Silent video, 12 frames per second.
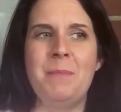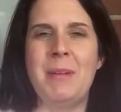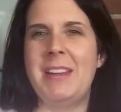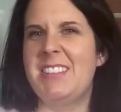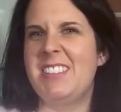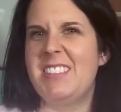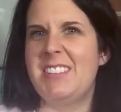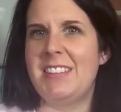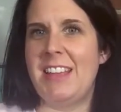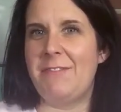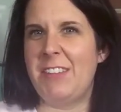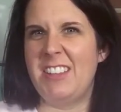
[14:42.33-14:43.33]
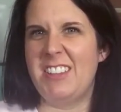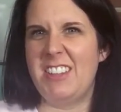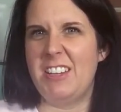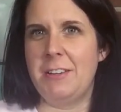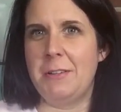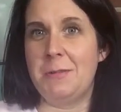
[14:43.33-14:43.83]
But it's that
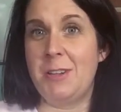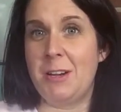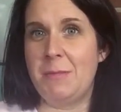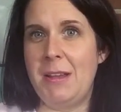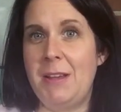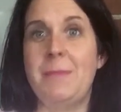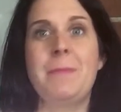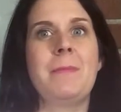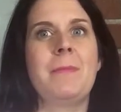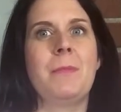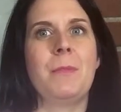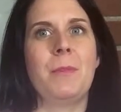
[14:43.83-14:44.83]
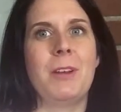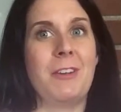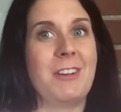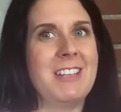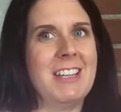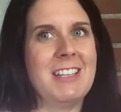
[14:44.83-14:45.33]
feeling that you know I'm talking about. When
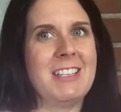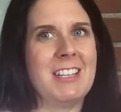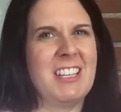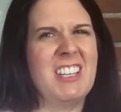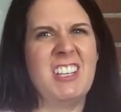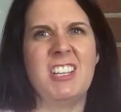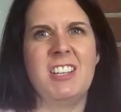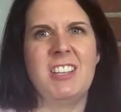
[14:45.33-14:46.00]
you're addicted,